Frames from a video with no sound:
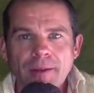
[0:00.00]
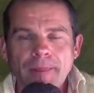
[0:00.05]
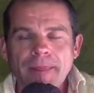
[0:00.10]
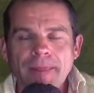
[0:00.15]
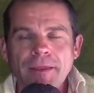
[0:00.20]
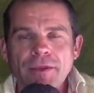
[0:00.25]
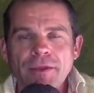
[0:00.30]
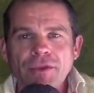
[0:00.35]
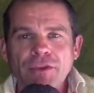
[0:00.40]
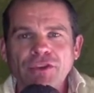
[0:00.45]

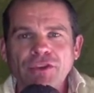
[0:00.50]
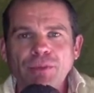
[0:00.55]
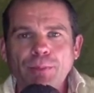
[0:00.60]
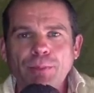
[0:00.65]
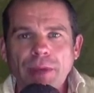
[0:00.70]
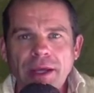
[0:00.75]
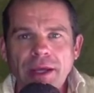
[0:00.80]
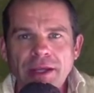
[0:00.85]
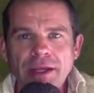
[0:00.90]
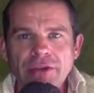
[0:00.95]
the, the
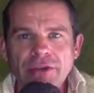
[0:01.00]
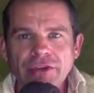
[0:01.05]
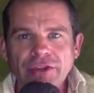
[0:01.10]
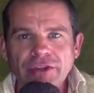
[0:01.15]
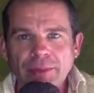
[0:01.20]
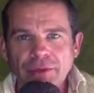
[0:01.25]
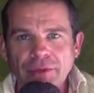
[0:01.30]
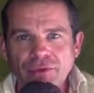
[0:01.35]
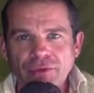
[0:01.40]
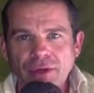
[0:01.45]
speeds that
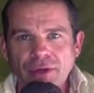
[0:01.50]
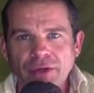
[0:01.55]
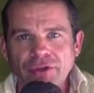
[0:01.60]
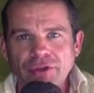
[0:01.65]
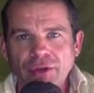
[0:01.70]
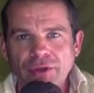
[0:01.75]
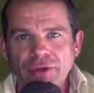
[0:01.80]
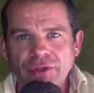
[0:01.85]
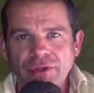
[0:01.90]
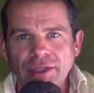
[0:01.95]
some of these riders
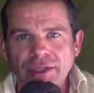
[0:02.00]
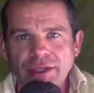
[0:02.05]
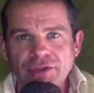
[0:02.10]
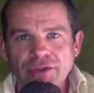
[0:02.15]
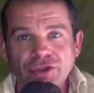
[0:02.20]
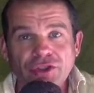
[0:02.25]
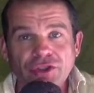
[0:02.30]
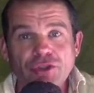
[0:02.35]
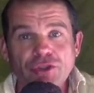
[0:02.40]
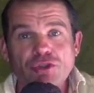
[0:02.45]
go down
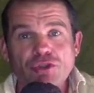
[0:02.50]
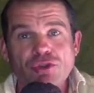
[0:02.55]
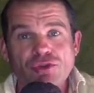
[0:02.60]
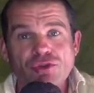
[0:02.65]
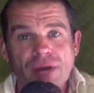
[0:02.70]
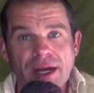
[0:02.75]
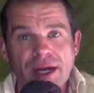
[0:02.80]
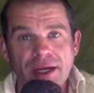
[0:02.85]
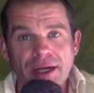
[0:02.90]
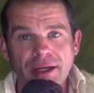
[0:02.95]
just in
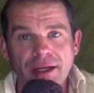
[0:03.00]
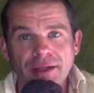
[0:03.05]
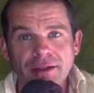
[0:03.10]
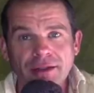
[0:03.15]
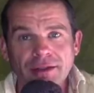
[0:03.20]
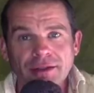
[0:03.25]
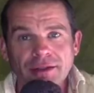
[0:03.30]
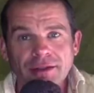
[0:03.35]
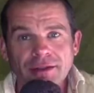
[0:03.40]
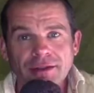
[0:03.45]
training
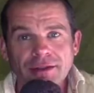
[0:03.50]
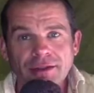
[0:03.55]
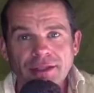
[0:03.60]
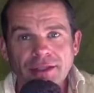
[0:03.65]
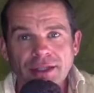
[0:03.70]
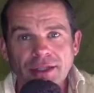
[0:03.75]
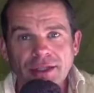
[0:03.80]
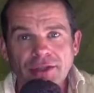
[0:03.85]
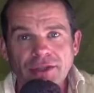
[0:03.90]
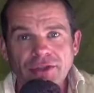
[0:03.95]

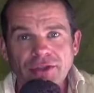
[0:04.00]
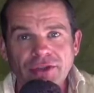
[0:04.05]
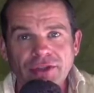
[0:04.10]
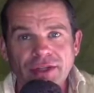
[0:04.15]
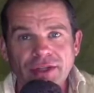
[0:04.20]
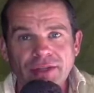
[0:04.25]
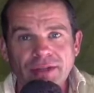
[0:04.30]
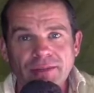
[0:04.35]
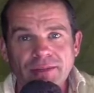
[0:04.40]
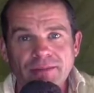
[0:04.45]
is
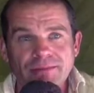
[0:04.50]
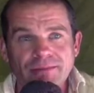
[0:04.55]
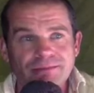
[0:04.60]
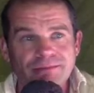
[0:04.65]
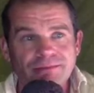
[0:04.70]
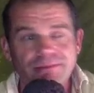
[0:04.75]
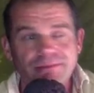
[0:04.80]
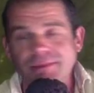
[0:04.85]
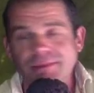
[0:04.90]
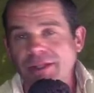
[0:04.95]

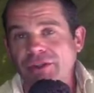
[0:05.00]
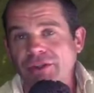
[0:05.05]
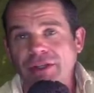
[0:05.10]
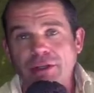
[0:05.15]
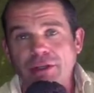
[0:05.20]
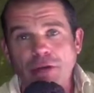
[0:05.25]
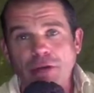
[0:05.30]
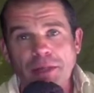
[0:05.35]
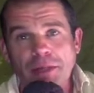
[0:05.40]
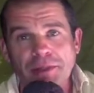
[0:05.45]
is
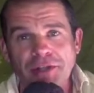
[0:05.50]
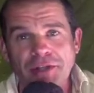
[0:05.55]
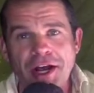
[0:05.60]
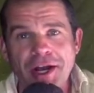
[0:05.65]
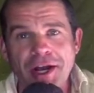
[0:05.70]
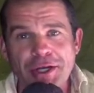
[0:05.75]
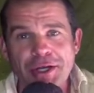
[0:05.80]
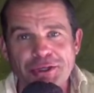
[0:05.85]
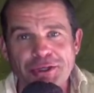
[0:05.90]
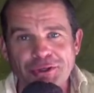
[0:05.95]
incredibly
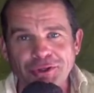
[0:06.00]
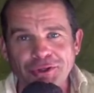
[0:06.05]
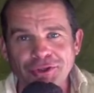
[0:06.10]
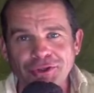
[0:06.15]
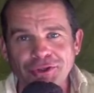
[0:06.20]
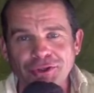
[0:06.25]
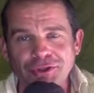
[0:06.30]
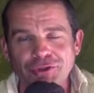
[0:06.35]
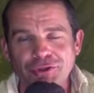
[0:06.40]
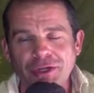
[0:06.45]

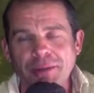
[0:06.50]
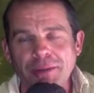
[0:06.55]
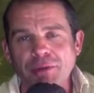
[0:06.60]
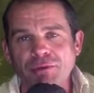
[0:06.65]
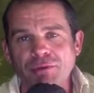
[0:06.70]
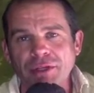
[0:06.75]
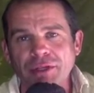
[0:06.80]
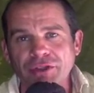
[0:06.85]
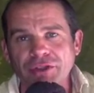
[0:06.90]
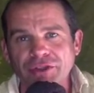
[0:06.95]
dangerous. It's incredibly
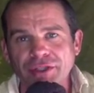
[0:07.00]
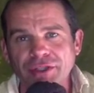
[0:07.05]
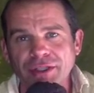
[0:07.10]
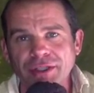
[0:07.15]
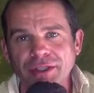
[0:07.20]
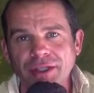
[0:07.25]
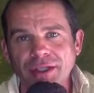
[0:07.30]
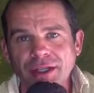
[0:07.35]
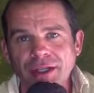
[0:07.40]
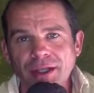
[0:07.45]

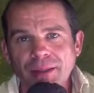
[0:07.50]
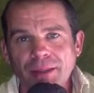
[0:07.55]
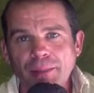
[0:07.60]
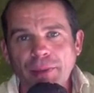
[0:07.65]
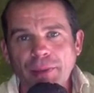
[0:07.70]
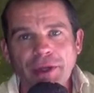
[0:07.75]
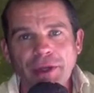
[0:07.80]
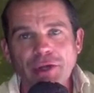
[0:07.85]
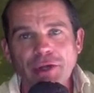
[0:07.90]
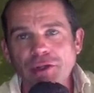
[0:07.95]
risky,
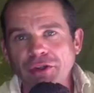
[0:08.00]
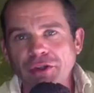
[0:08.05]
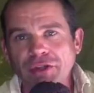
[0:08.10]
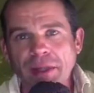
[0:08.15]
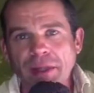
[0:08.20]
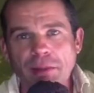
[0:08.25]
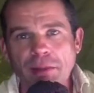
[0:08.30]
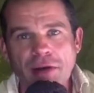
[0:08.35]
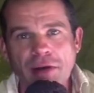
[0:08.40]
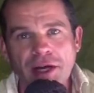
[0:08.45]
but they don't use
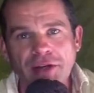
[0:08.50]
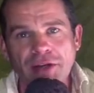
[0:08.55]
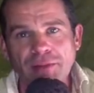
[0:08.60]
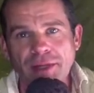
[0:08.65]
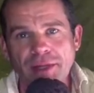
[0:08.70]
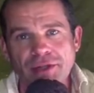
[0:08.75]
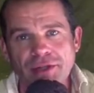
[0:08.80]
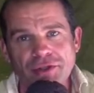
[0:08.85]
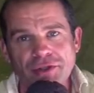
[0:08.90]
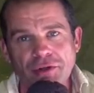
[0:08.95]
their brakes
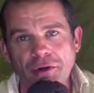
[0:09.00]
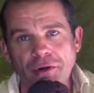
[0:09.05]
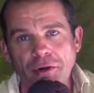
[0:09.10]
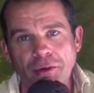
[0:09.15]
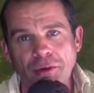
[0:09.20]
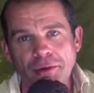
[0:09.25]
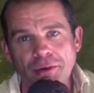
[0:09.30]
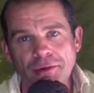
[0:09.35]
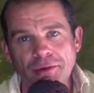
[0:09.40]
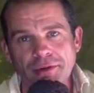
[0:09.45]
much at
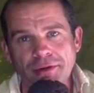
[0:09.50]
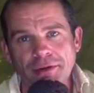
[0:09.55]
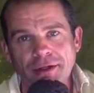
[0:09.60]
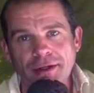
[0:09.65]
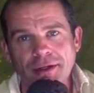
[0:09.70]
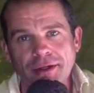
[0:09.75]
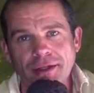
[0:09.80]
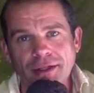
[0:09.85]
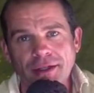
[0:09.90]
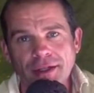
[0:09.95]
all. All
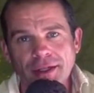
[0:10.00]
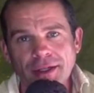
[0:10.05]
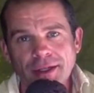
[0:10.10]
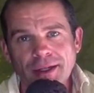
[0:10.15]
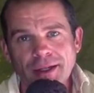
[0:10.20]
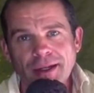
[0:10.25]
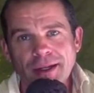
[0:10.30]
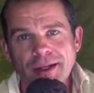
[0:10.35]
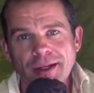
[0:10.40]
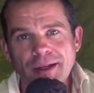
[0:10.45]
right,
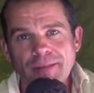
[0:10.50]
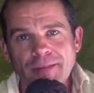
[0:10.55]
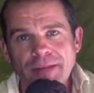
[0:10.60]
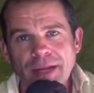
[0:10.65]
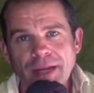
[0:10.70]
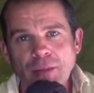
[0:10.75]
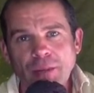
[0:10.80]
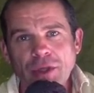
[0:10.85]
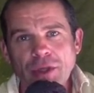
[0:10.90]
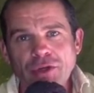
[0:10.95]

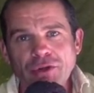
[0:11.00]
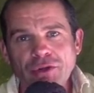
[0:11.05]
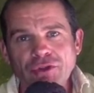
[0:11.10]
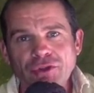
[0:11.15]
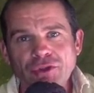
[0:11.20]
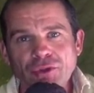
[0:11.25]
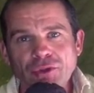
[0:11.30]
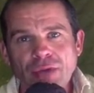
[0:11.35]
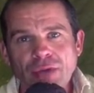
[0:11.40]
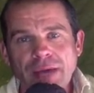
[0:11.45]
and when you
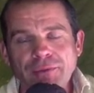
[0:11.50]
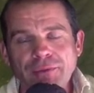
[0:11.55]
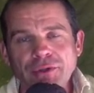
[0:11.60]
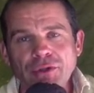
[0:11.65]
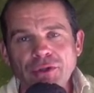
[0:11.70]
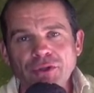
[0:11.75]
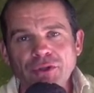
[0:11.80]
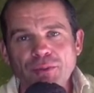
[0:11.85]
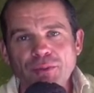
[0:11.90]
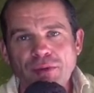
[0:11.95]
do have to
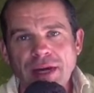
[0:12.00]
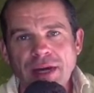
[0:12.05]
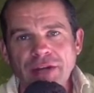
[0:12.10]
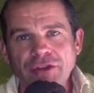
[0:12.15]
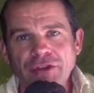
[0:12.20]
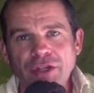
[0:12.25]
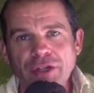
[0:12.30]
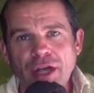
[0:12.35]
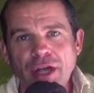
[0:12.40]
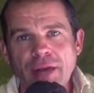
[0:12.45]
use
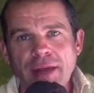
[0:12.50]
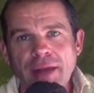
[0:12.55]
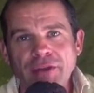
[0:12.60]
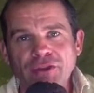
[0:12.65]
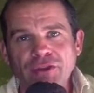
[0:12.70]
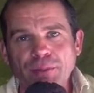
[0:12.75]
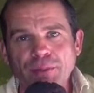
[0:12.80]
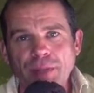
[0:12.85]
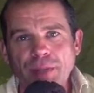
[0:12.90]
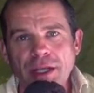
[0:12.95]
brakes and you go on that
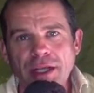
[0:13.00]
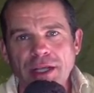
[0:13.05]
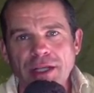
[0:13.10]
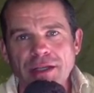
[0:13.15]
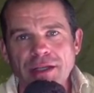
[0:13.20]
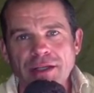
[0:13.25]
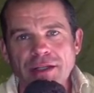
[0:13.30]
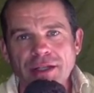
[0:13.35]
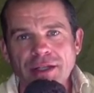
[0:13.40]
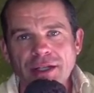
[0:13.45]

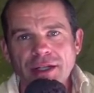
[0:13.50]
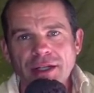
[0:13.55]
speed,